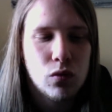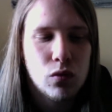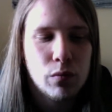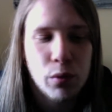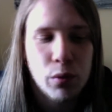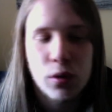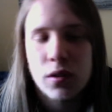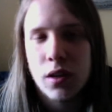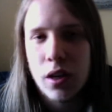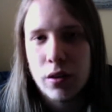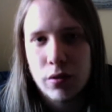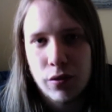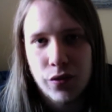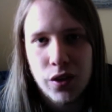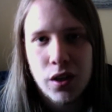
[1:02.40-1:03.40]
put
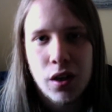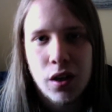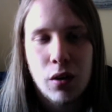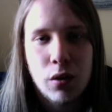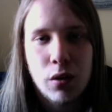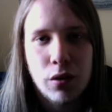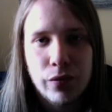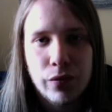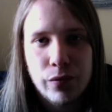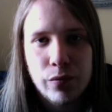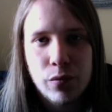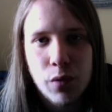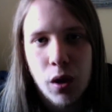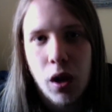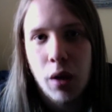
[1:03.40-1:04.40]
together a video
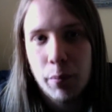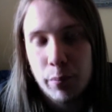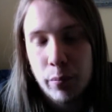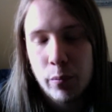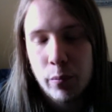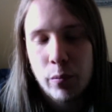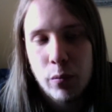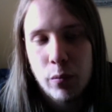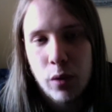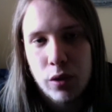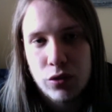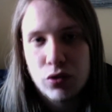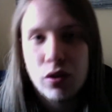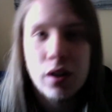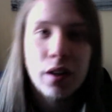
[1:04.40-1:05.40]
of a
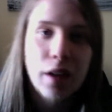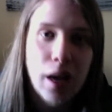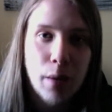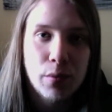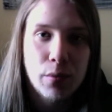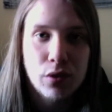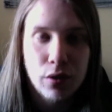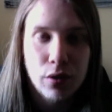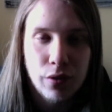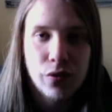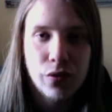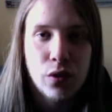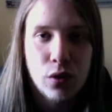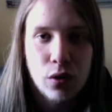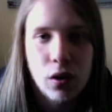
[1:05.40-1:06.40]
screen capture of
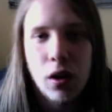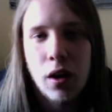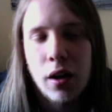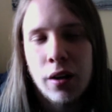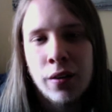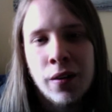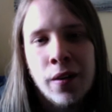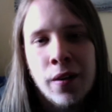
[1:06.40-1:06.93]
Google Earth,